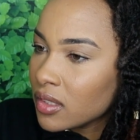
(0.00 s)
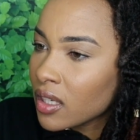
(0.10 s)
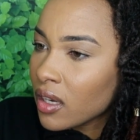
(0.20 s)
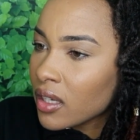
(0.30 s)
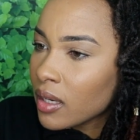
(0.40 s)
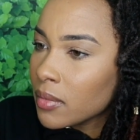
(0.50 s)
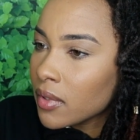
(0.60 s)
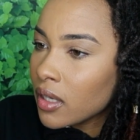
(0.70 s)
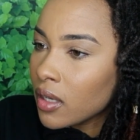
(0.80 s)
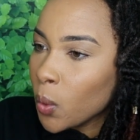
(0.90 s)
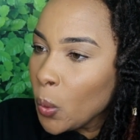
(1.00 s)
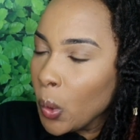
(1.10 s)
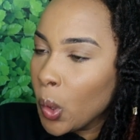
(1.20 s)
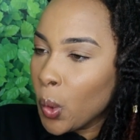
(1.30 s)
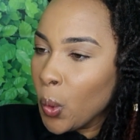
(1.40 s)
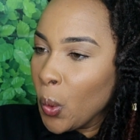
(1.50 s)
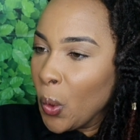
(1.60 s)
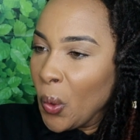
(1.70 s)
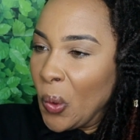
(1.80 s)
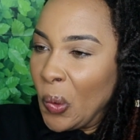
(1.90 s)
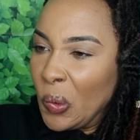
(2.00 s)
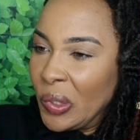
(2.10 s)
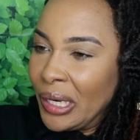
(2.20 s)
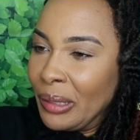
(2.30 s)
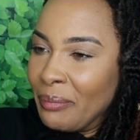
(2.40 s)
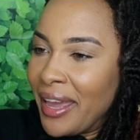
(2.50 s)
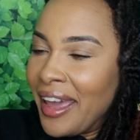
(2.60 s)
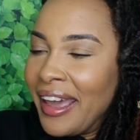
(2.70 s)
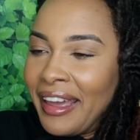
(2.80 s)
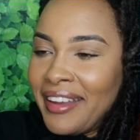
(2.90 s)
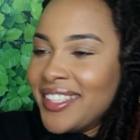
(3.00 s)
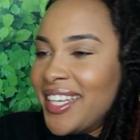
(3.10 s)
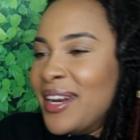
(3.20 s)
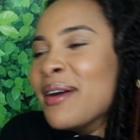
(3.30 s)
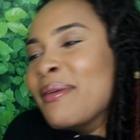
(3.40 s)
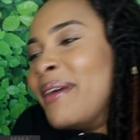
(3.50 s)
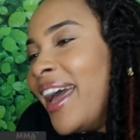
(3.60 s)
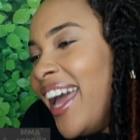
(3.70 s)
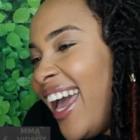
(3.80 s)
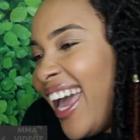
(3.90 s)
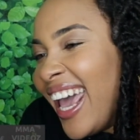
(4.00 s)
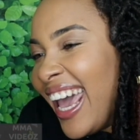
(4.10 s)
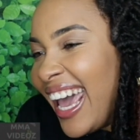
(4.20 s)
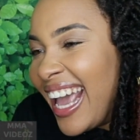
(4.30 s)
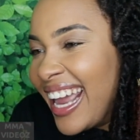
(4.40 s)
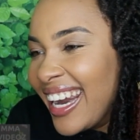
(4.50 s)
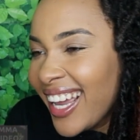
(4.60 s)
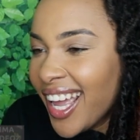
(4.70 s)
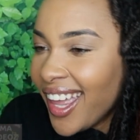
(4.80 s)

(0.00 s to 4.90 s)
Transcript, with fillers: Look at all that. Ooh, ooh, ooh. Did him bad. Did him bad.